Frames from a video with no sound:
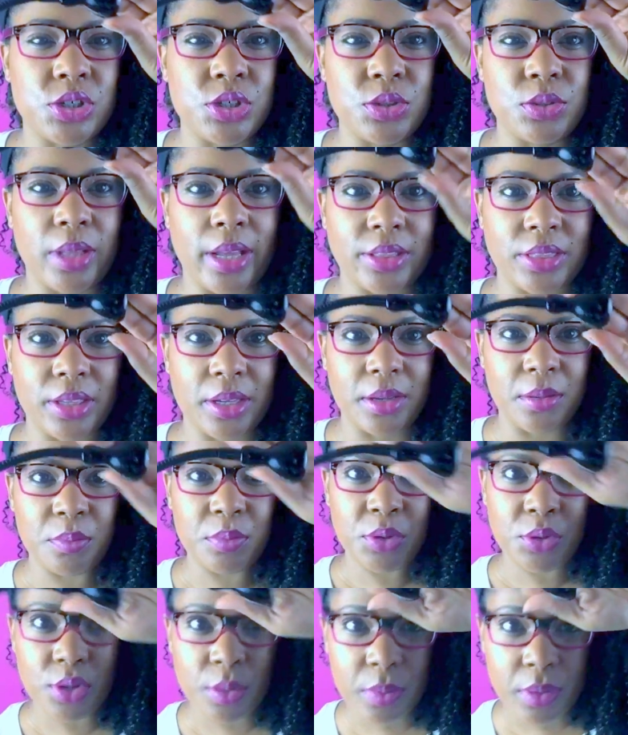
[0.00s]
do like the
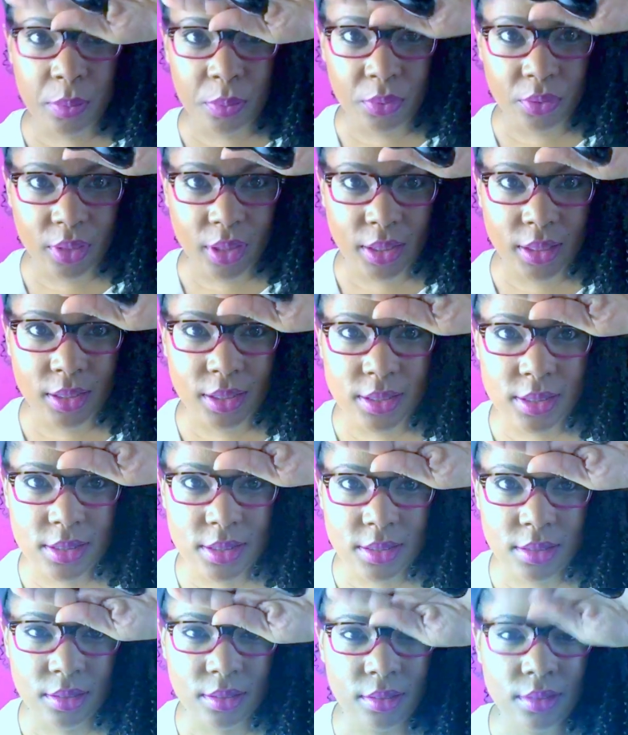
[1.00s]
beauty people like
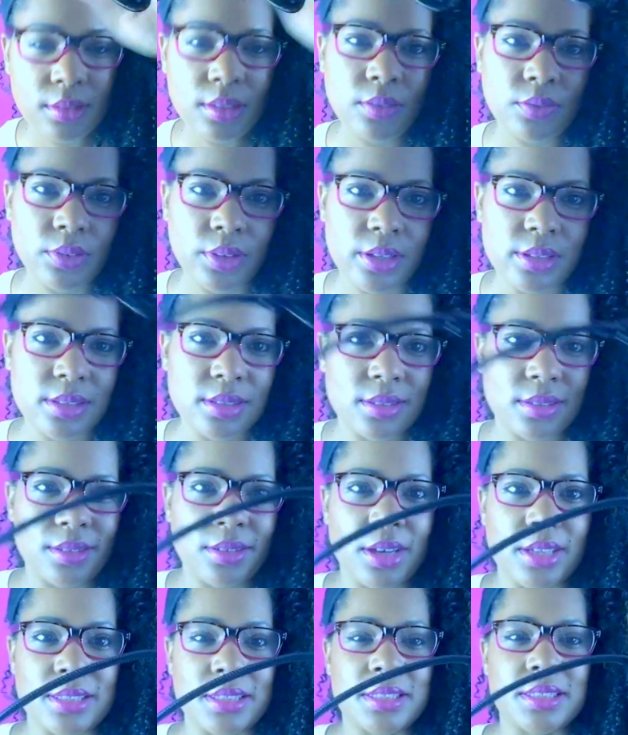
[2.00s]
this, even though
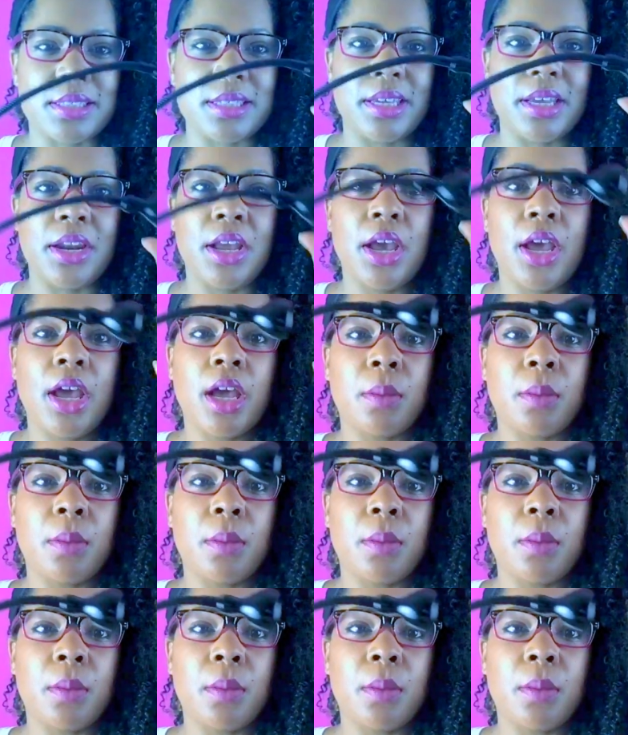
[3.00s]
you guys can see it.